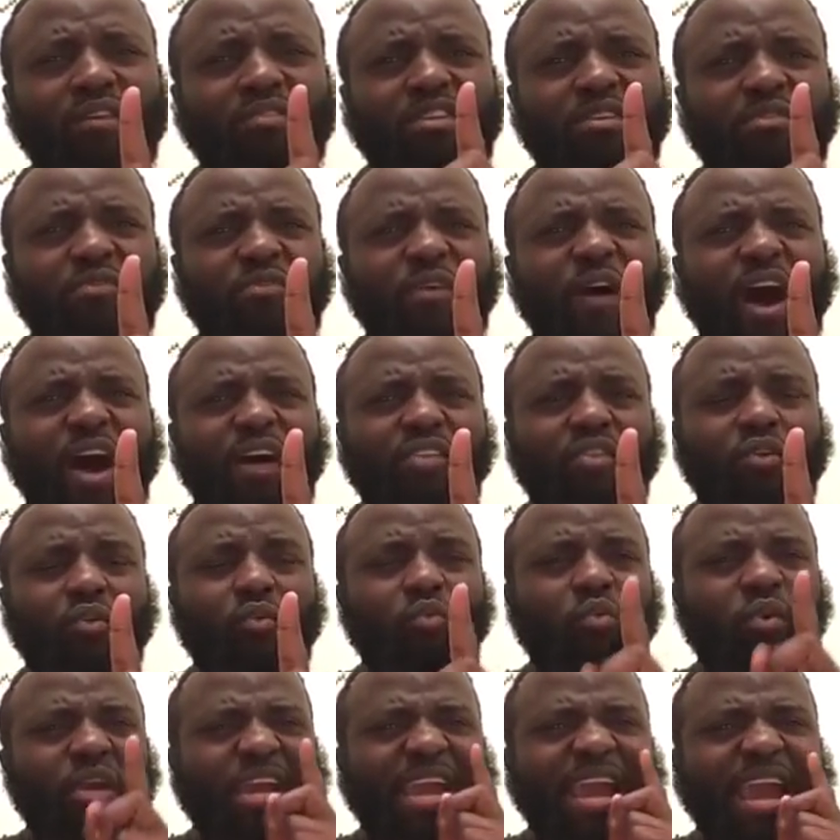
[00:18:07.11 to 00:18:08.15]
of the Father
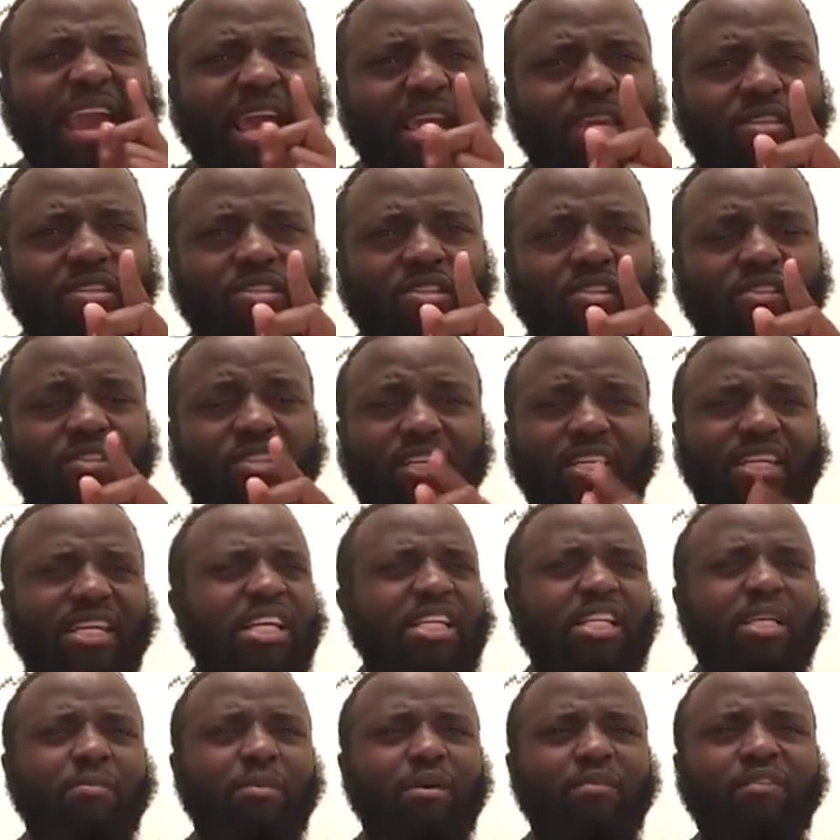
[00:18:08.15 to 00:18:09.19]
will enter the
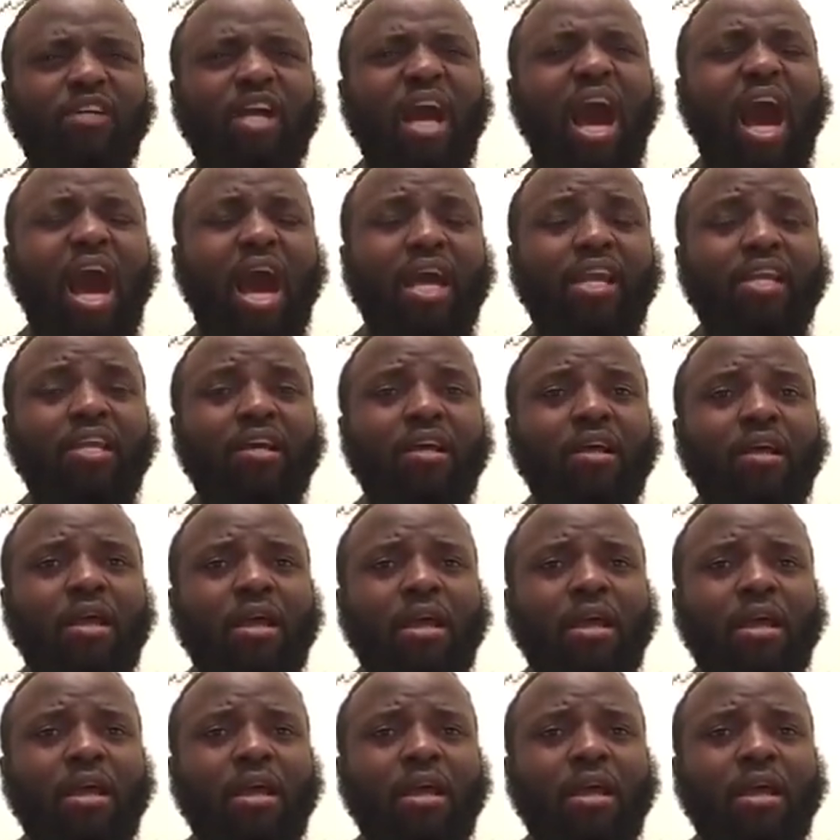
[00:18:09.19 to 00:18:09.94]
kingdom of God.